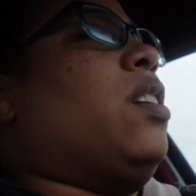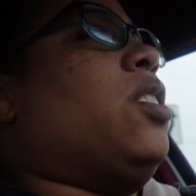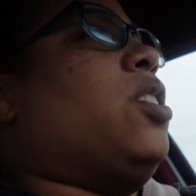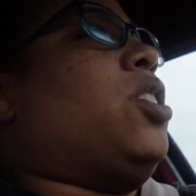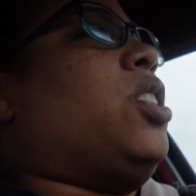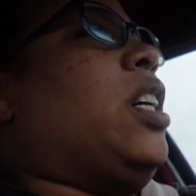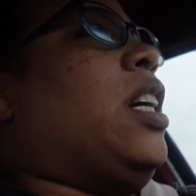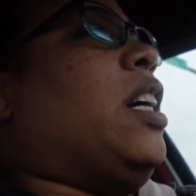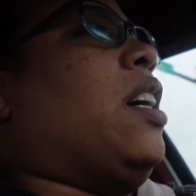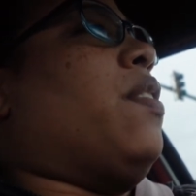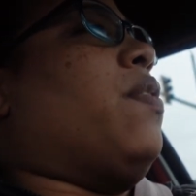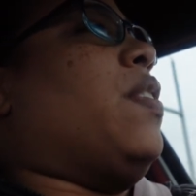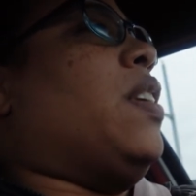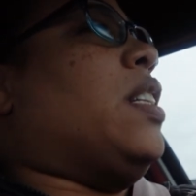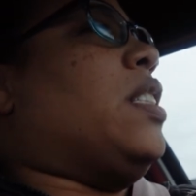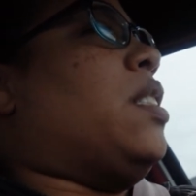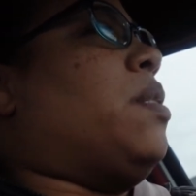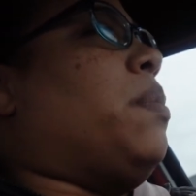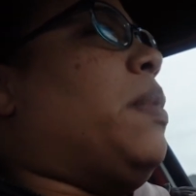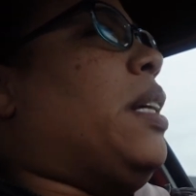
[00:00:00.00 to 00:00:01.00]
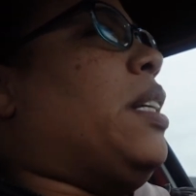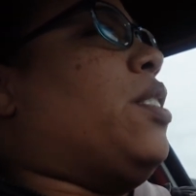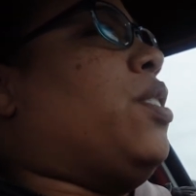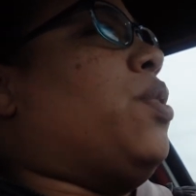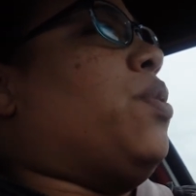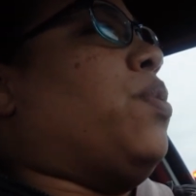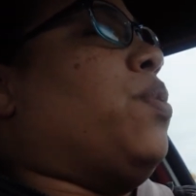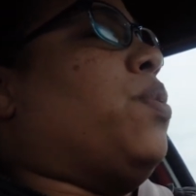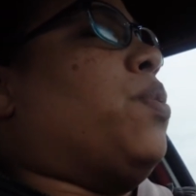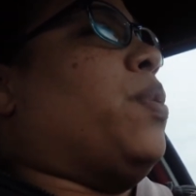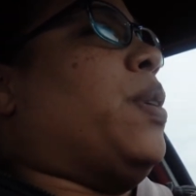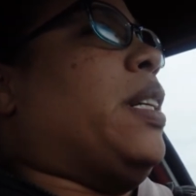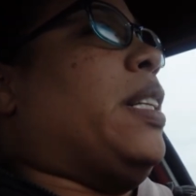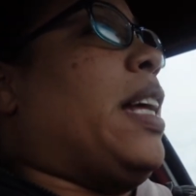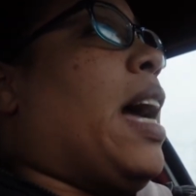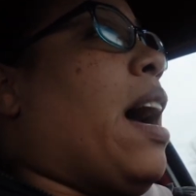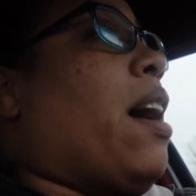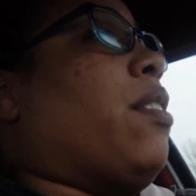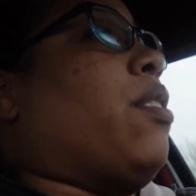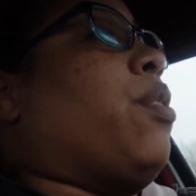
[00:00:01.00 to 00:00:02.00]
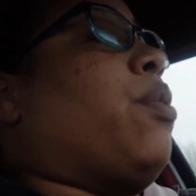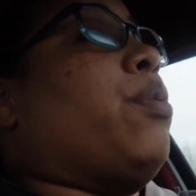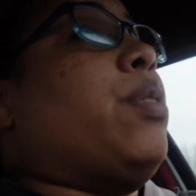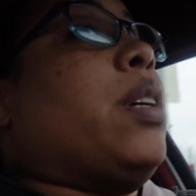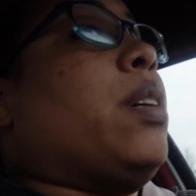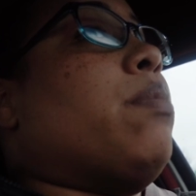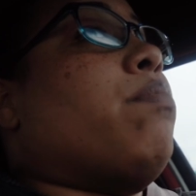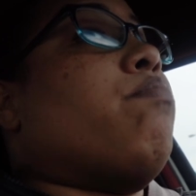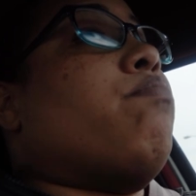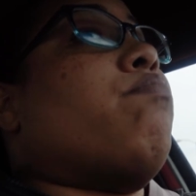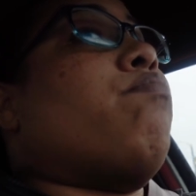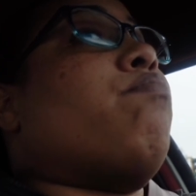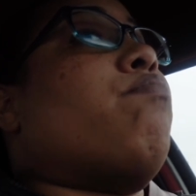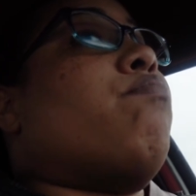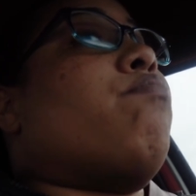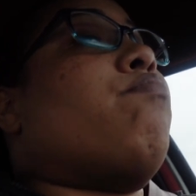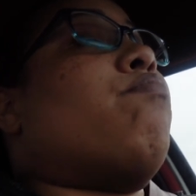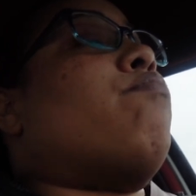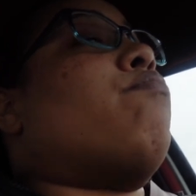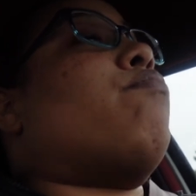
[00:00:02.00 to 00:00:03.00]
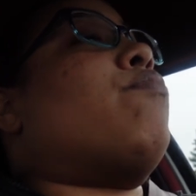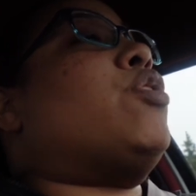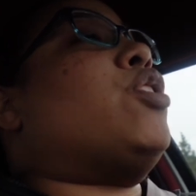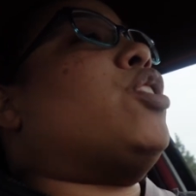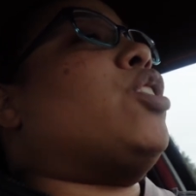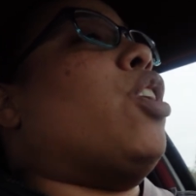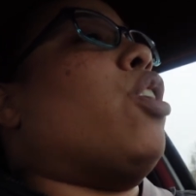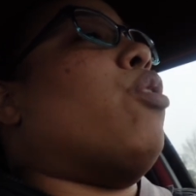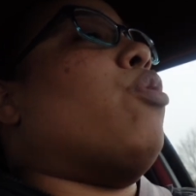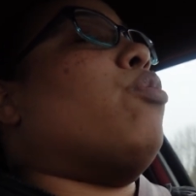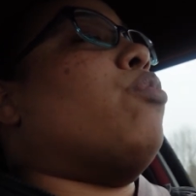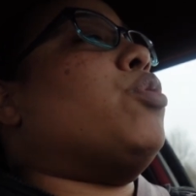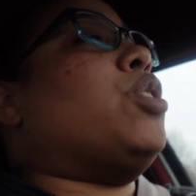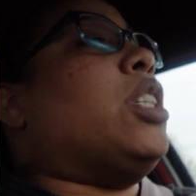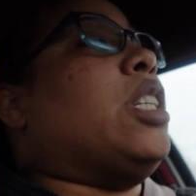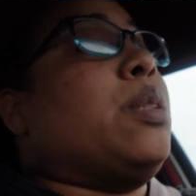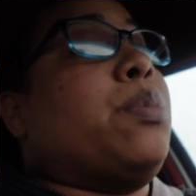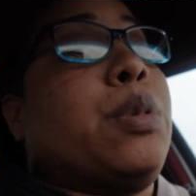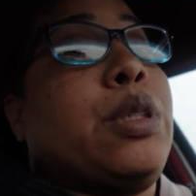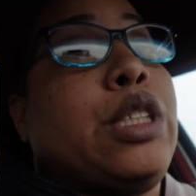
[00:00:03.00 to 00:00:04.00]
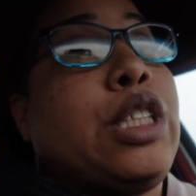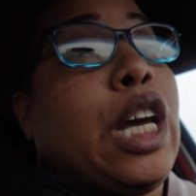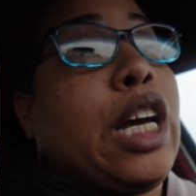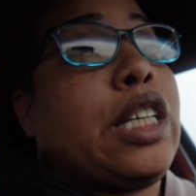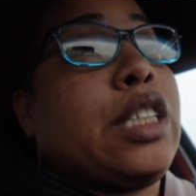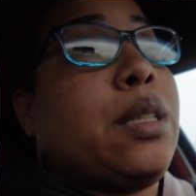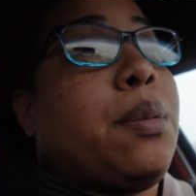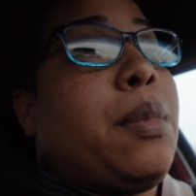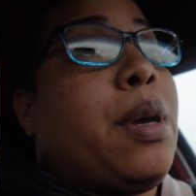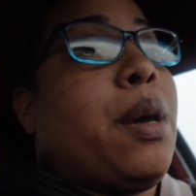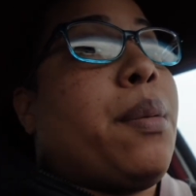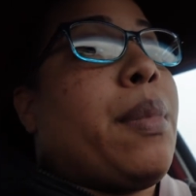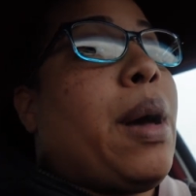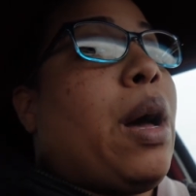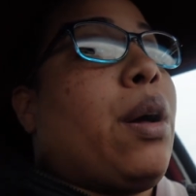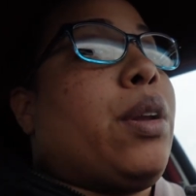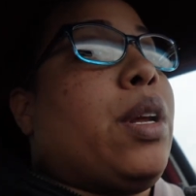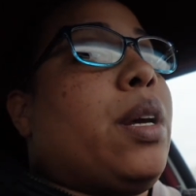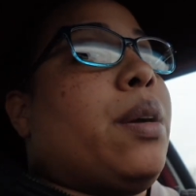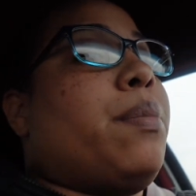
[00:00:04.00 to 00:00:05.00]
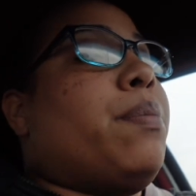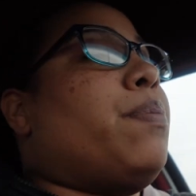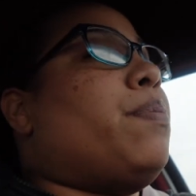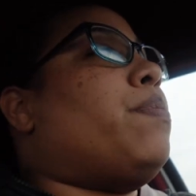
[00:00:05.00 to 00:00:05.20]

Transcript: she convinced me to re-download it. So she's been texting me about it.